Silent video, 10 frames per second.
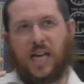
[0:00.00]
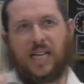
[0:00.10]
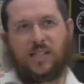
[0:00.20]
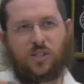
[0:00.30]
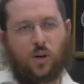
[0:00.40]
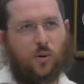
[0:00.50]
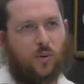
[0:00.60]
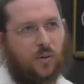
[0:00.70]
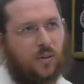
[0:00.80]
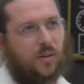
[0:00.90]
And
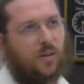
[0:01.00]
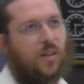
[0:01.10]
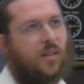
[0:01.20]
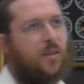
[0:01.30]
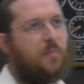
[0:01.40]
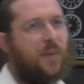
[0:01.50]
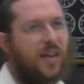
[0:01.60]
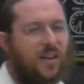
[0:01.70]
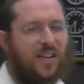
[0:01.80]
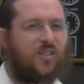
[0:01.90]
so the
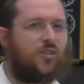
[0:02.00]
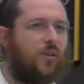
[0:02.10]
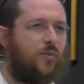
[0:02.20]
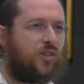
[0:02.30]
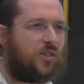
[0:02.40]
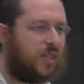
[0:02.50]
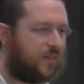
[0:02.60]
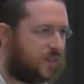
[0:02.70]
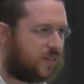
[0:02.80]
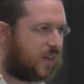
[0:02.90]
Benoni has not reached the
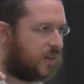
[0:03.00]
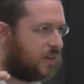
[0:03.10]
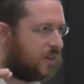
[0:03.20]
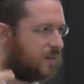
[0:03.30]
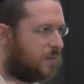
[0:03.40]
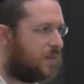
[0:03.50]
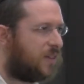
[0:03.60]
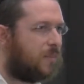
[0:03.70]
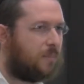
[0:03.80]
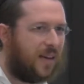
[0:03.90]
level of tzaddik,
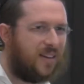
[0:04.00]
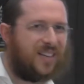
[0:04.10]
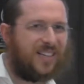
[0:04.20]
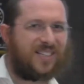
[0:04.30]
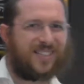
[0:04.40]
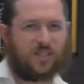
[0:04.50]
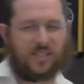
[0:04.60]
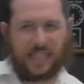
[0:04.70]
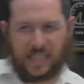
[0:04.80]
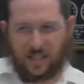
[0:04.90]
but the Benoni's
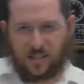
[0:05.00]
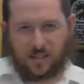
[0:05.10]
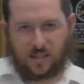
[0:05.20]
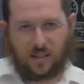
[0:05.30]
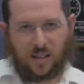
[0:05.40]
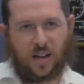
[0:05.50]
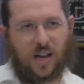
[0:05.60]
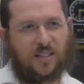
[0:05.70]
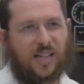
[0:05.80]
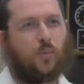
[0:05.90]
deeds
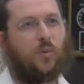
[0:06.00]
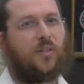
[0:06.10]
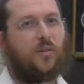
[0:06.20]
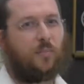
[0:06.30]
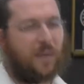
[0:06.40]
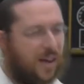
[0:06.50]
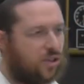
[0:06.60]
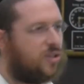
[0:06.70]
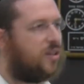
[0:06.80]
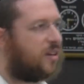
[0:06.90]
are done with
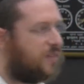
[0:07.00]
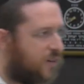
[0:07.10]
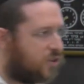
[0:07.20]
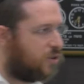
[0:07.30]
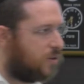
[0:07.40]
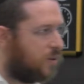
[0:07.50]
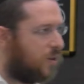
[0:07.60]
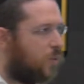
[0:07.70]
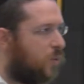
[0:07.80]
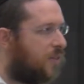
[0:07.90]
passion and conviction,
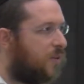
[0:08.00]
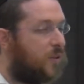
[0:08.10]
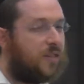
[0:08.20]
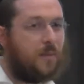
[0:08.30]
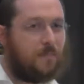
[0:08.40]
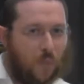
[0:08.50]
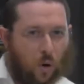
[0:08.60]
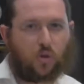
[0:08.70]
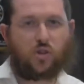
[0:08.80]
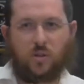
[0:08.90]
with, with
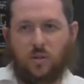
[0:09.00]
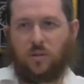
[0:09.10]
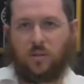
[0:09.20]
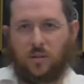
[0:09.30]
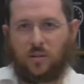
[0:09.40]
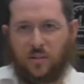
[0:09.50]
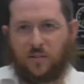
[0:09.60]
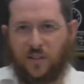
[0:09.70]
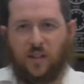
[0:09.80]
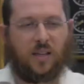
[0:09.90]
emotional
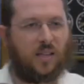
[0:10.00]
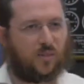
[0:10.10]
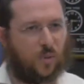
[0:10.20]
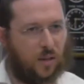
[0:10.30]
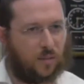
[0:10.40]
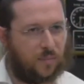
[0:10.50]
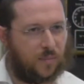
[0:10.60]
feeling as well.